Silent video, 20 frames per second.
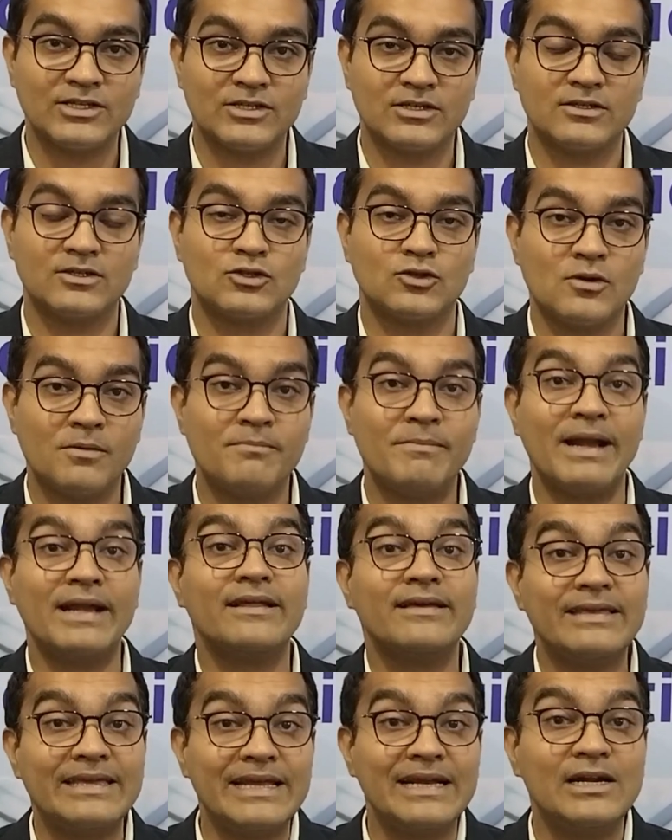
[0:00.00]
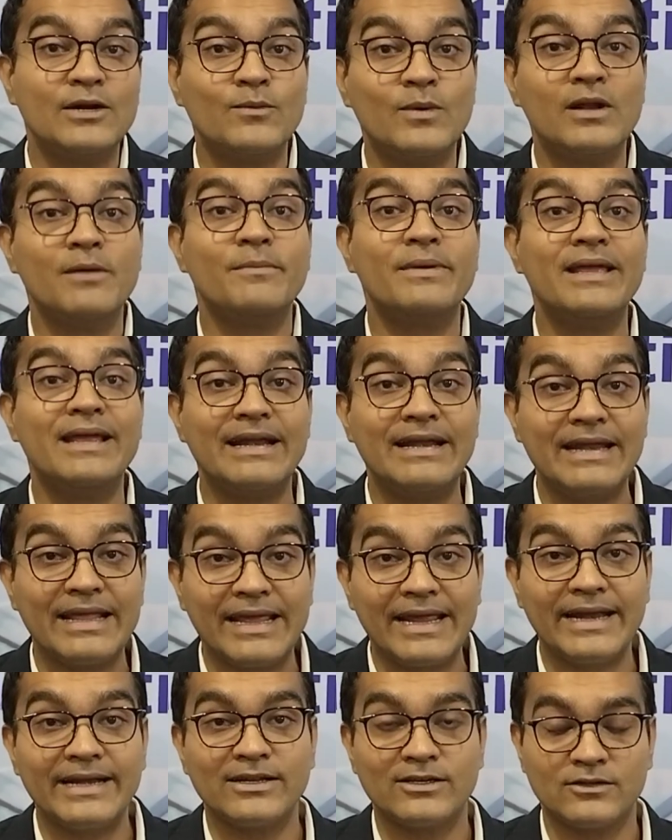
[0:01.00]
So better yield will be
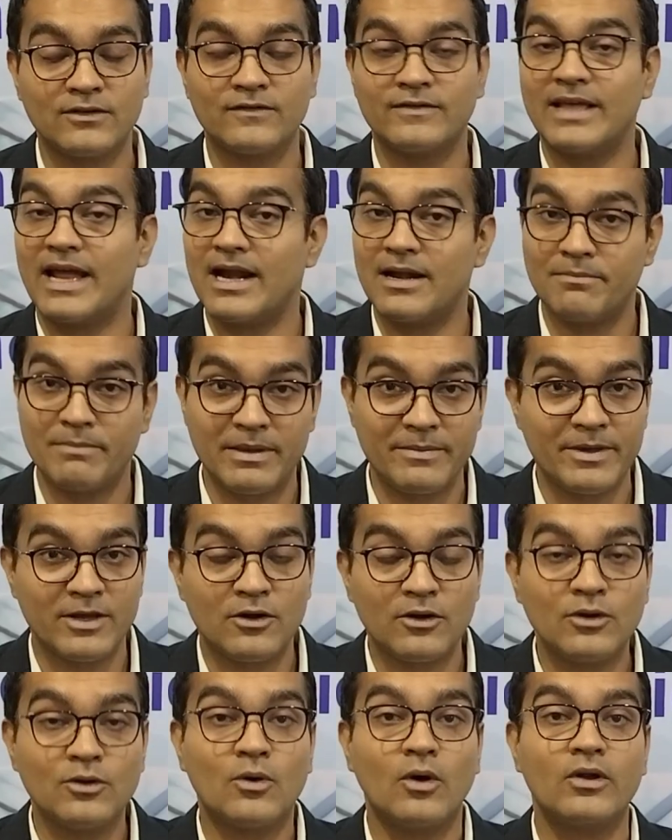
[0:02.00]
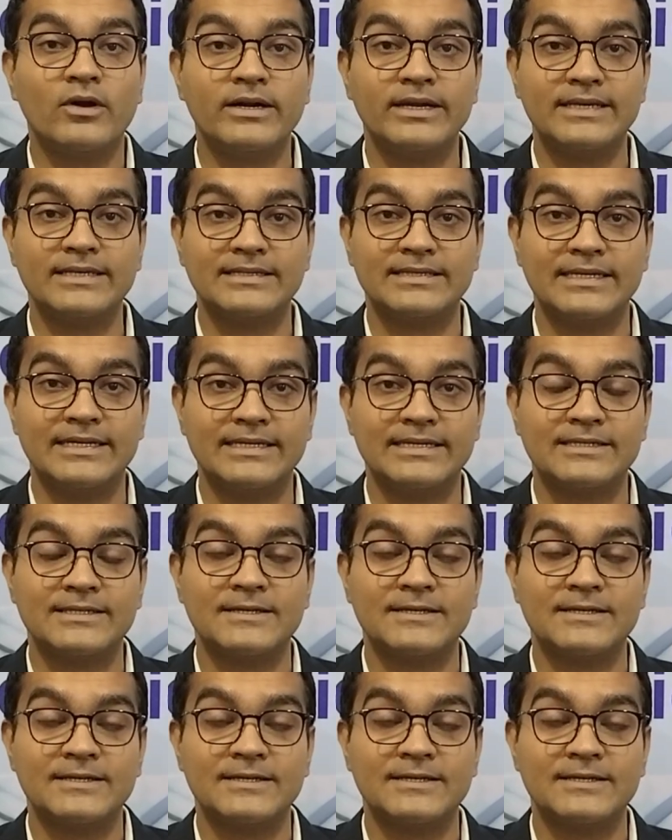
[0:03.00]
indicators of that, maybe good quality seeds.